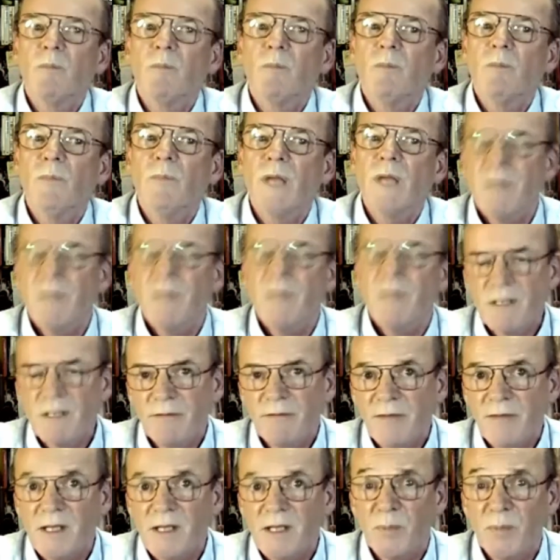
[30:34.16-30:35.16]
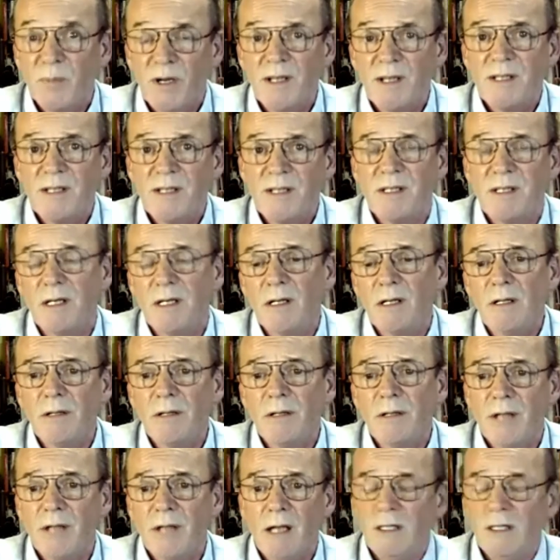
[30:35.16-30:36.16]
If it's a fixed price deal,
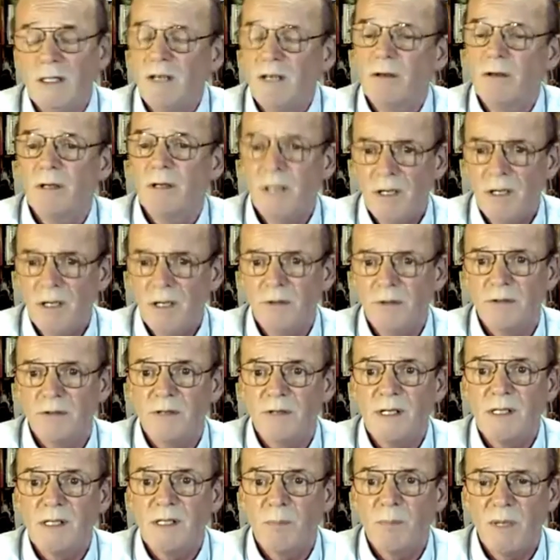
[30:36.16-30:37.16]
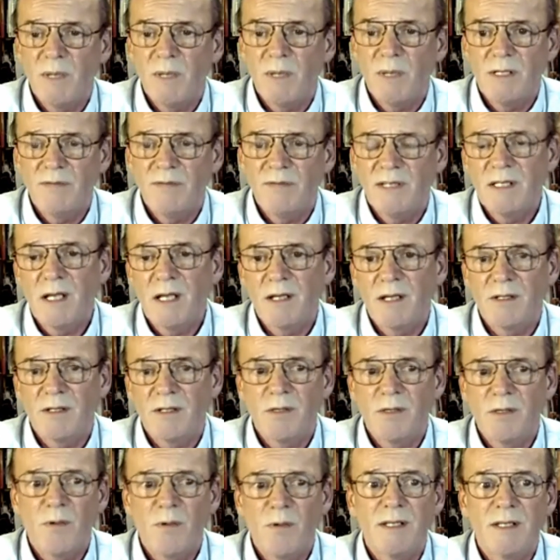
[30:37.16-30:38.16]
then you've got a huge risk, because if it takes
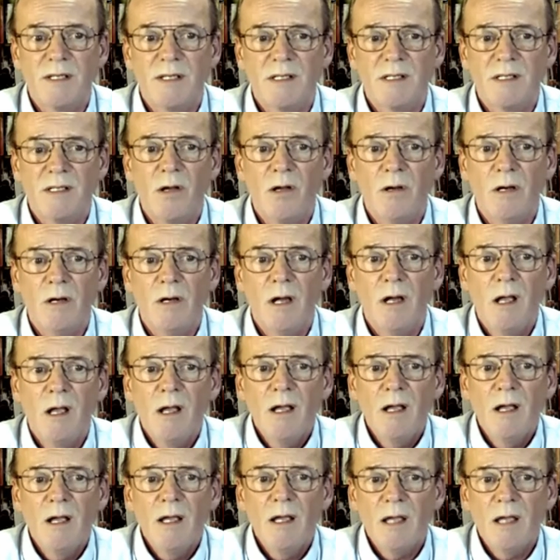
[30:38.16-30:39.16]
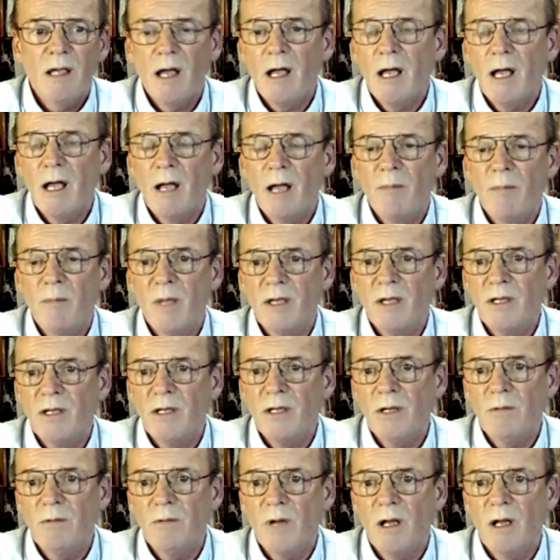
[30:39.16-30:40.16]
twice as long, you
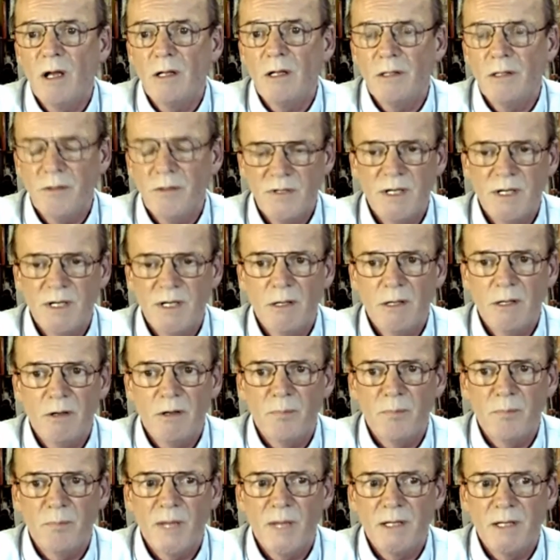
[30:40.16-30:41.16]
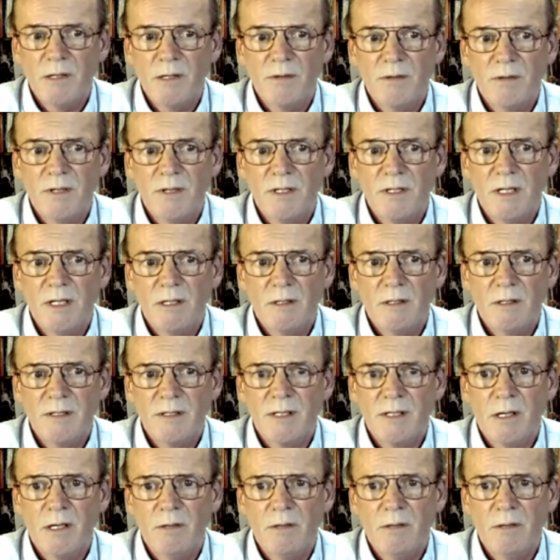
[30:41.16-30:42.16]
are losing a lot of money on the deal. So
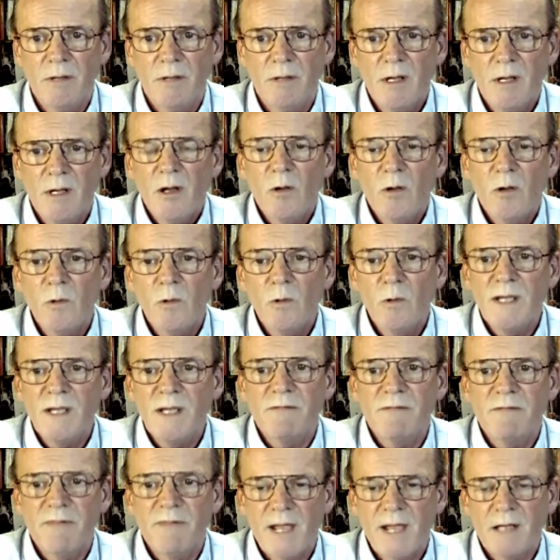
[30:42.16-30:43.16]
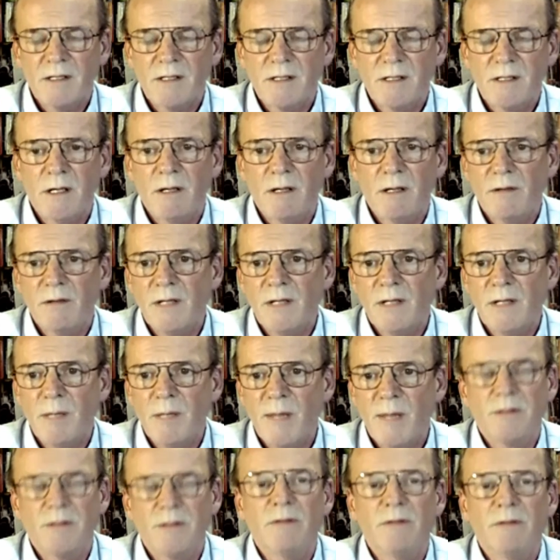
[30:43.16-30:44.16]
always factor the amount of
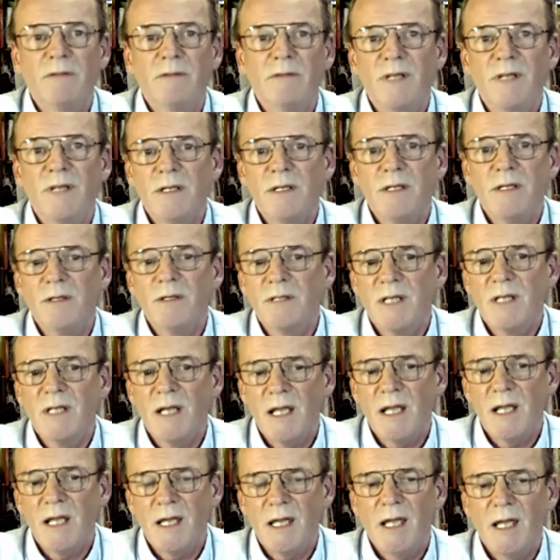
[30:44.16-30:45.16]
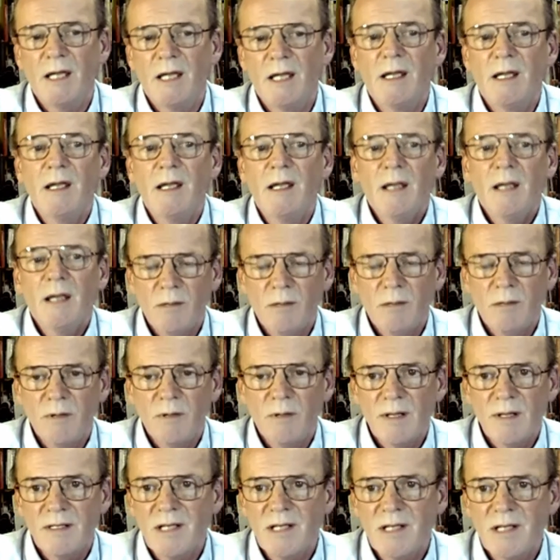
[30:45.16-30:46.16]
risk you're taking and the type of
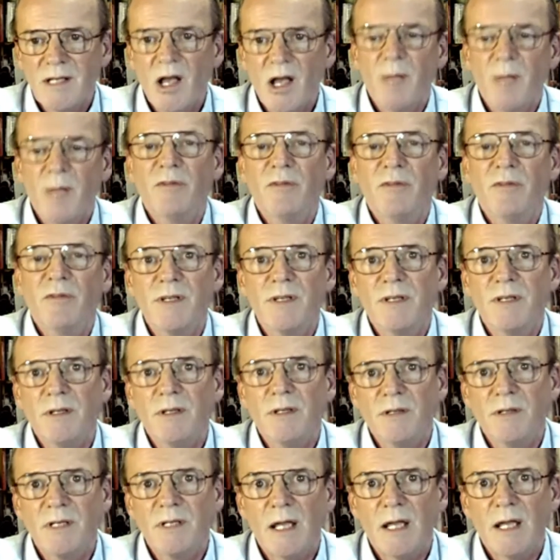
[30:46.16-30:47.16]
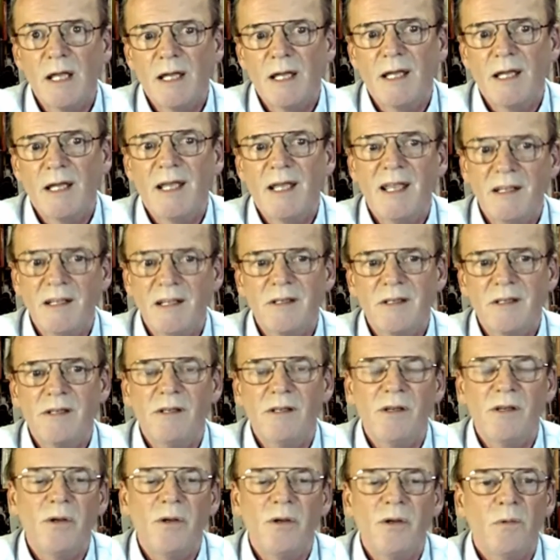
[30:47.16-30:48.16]
risk you're taking into
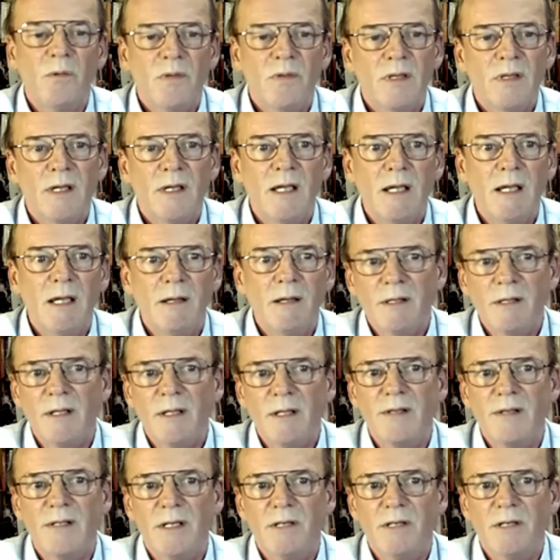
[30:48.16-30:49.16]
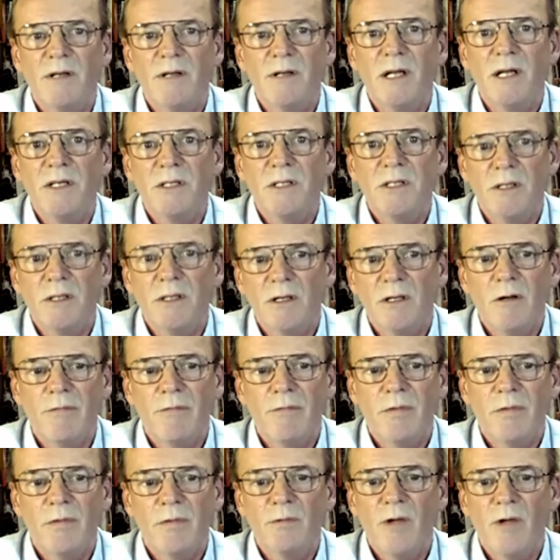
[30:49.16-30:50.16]
the consideration of the right
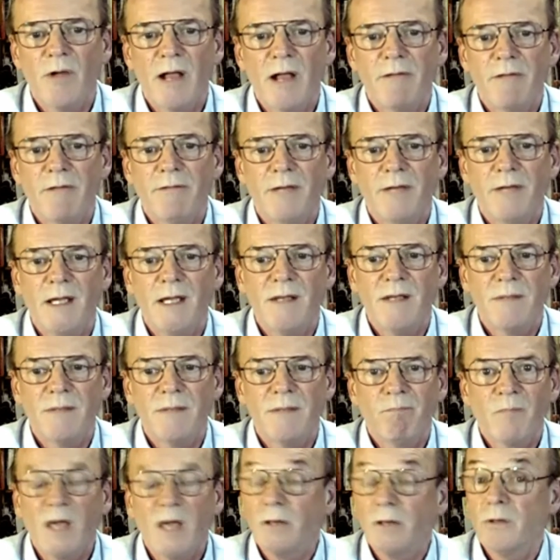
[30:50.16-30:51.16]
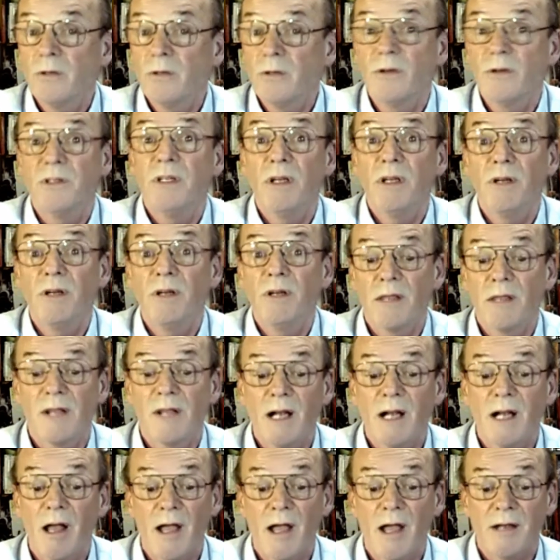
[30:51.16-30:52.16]
fees. And of course, you've got to get the client
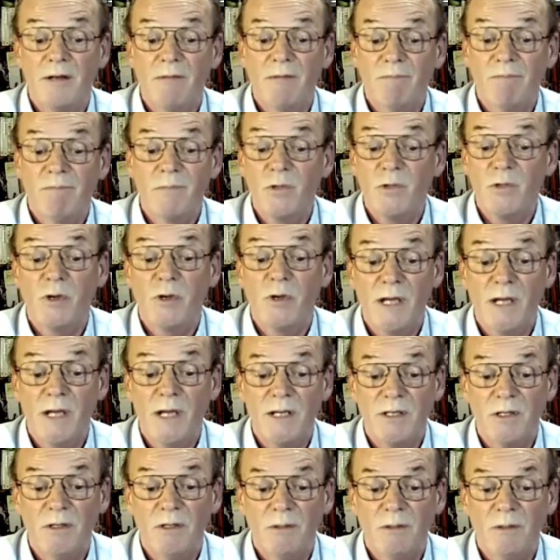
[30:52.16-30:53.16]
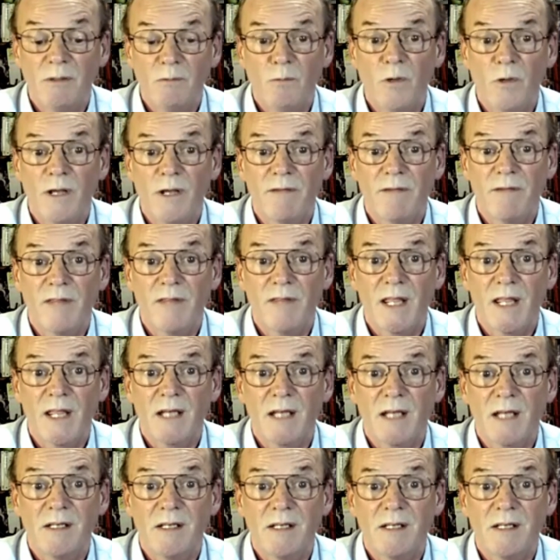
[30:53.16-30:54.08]
to agree to whatever that is.